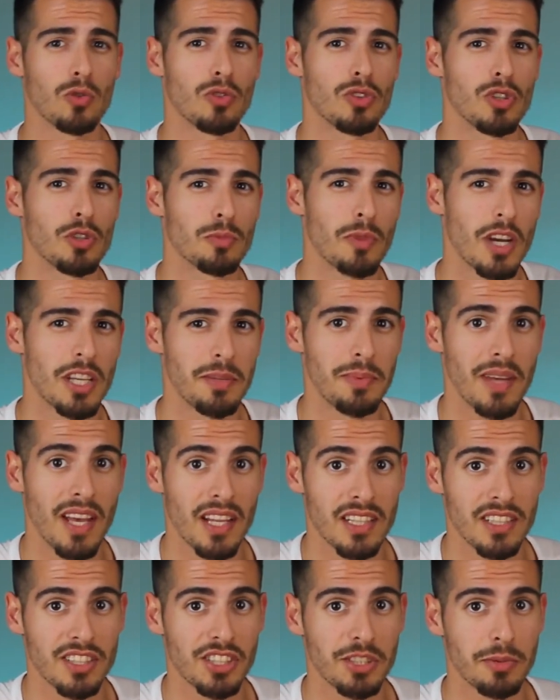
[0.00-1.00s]
you might be
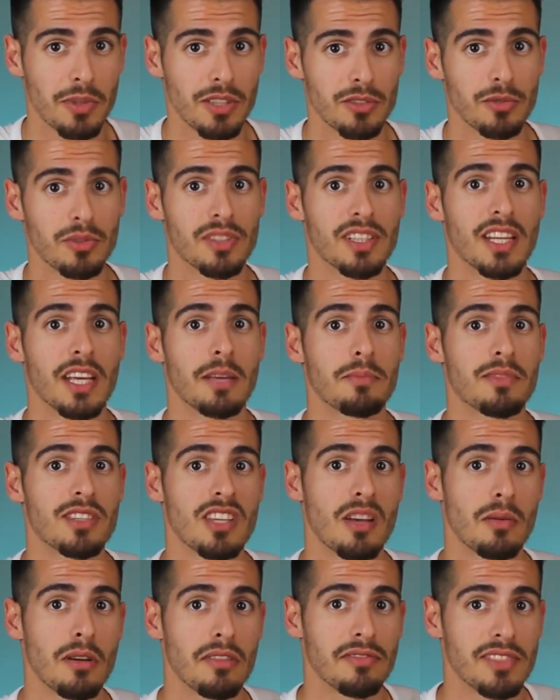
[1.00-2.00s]
eligible to claim
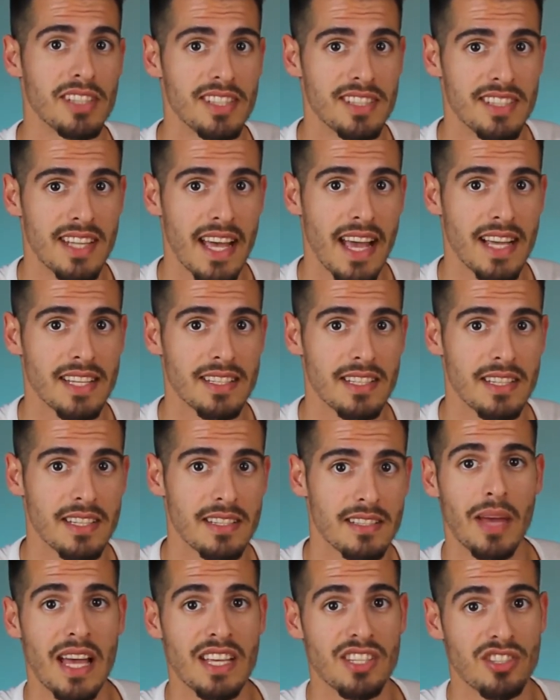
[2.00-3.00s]
some of these
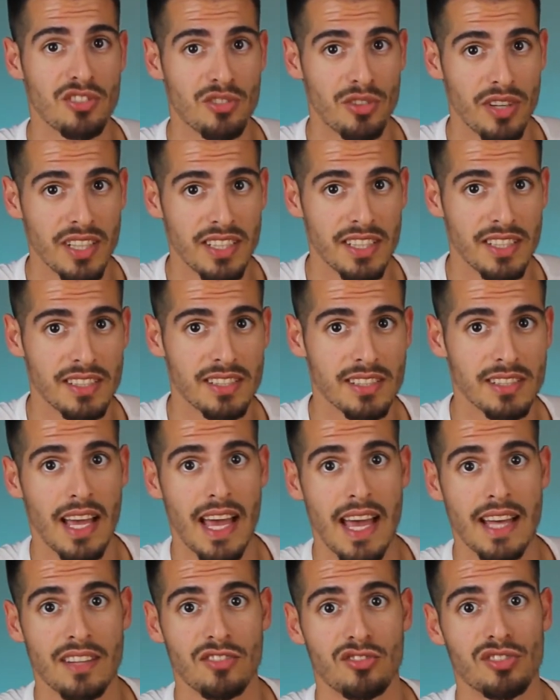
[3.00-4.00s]
taxes as credits
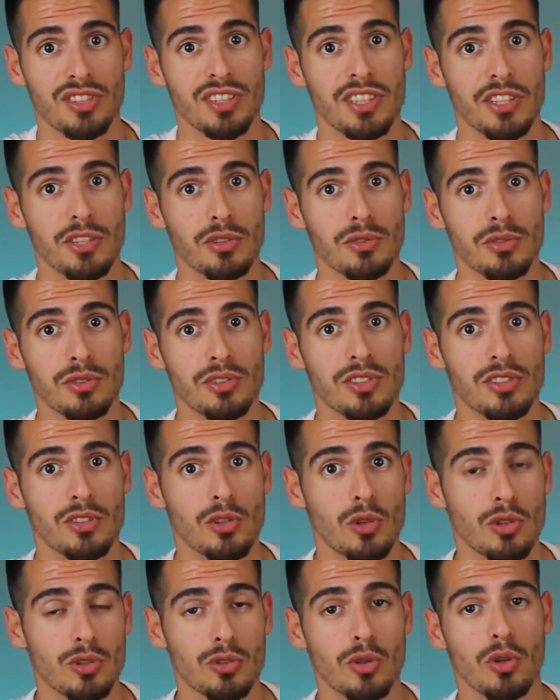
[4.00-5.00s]
and reduce
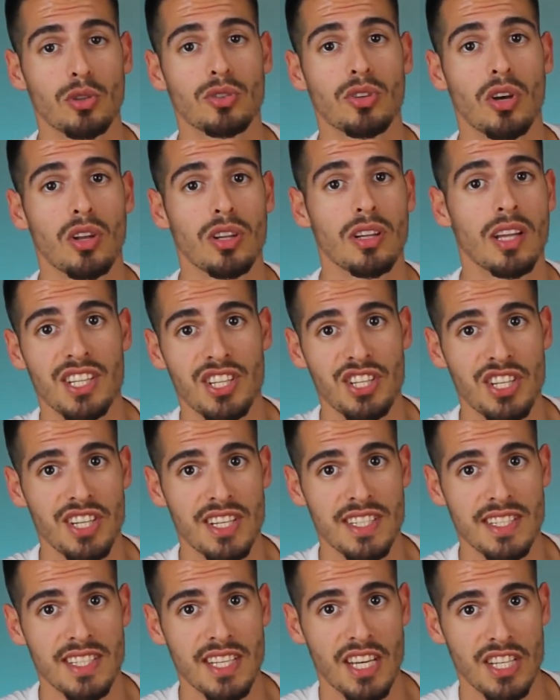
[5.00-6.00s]
your total
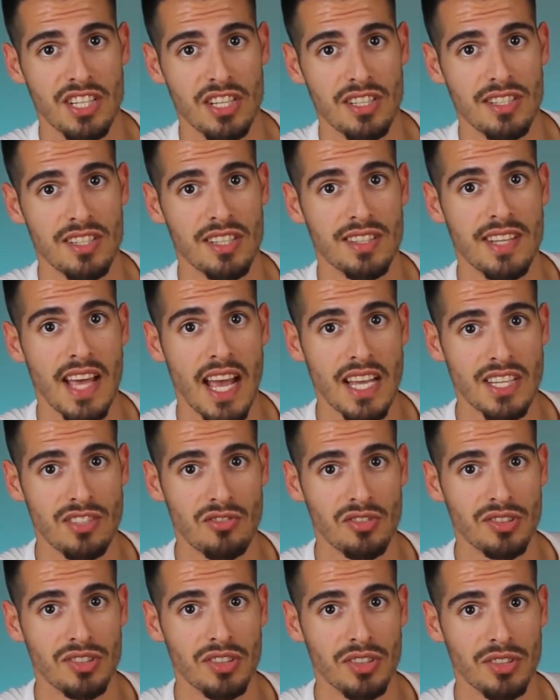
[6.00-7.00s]
GST HST
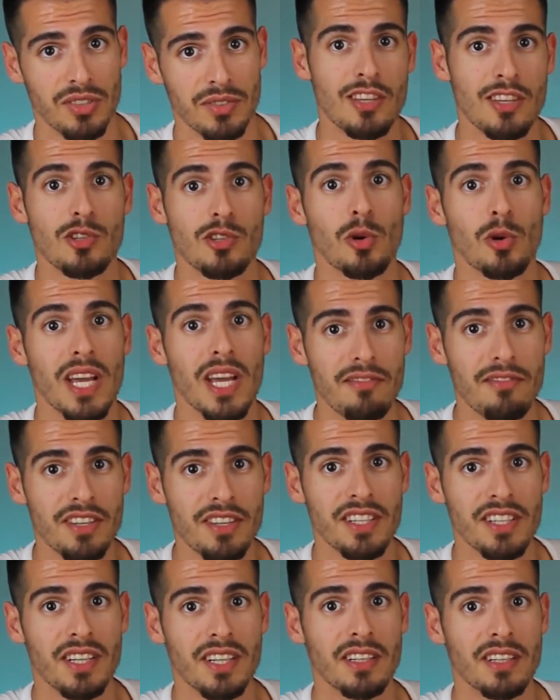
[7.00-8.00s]
tax return. So
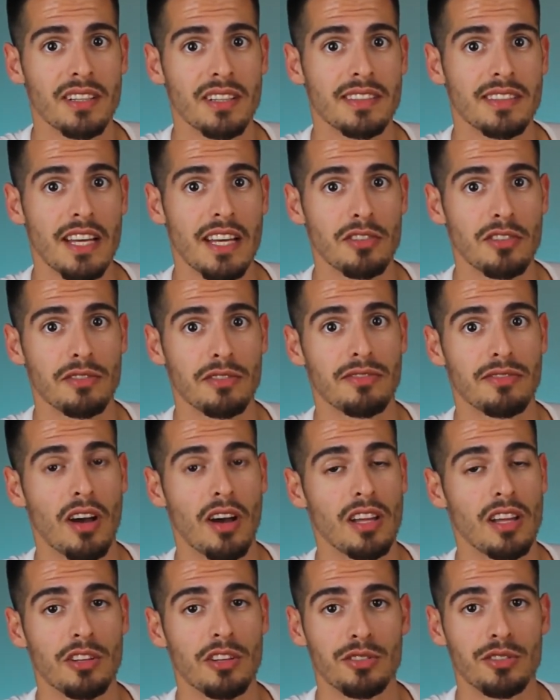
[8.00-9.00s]
every year that you file your